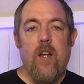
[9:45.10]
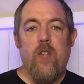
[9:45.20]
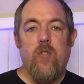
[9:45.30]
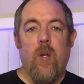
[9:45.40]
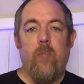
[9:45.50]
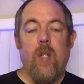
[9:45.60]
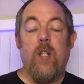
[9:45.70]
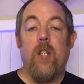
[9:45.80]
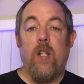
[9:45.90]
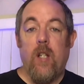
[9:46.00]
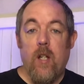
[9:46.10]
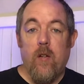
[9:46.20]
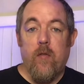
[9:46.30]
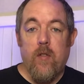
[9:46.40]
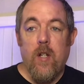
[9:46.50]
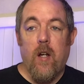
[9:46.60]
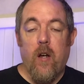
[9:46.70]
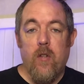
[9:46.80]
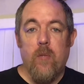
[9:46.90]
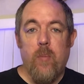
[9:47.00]
something to give to
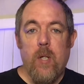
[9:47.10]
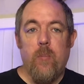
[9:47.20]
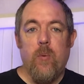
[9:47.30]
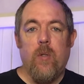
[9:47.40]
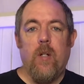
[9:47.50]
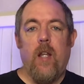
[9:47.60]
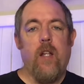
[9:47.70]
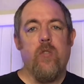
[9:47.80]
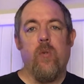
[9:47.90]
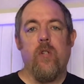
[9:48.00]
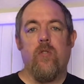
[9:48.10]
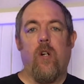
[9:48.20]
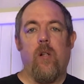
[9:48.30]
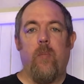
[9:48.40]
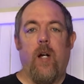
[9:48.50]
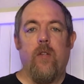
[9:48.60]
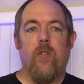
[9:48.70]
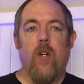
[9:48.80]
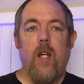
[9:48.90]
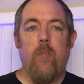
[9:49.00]
other people. And that's what it's all about.
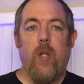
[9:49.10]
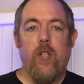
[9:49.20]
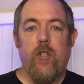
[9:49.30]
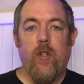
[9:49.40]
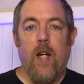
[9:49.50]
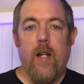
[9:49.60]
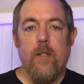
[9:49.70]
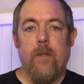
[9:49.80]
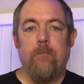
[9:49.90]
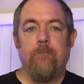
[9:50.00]
So, hey, bless you guys.